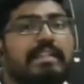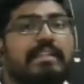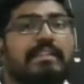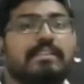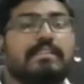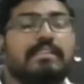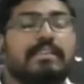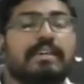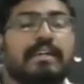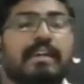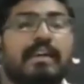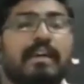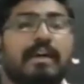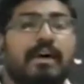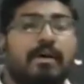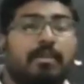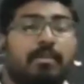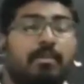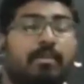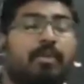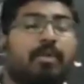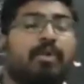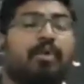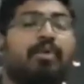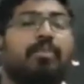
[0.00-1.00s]
it is a
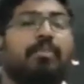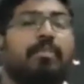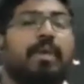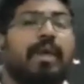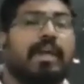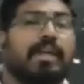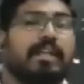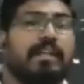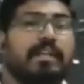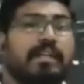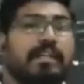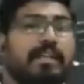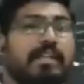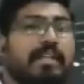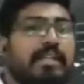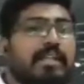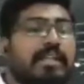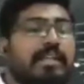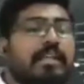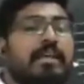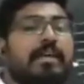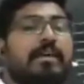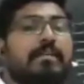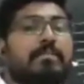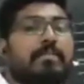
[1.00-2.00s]
more magnetic
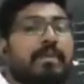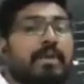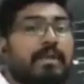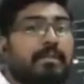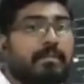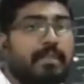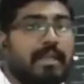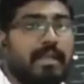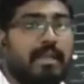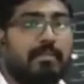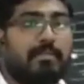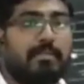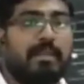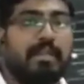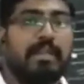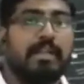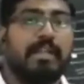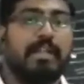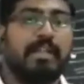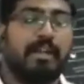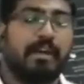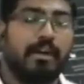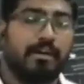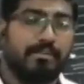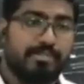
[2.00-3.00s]

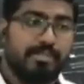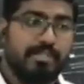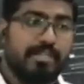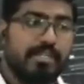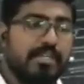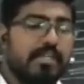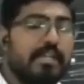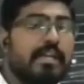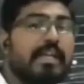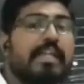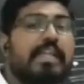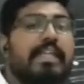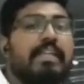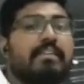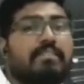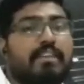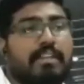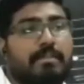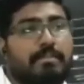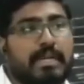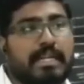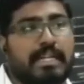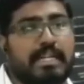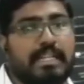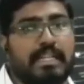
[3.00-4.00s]
permeability of the
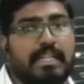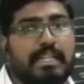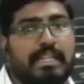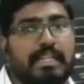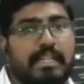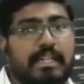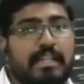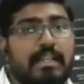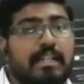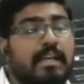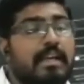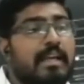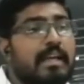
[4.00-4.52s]
given material.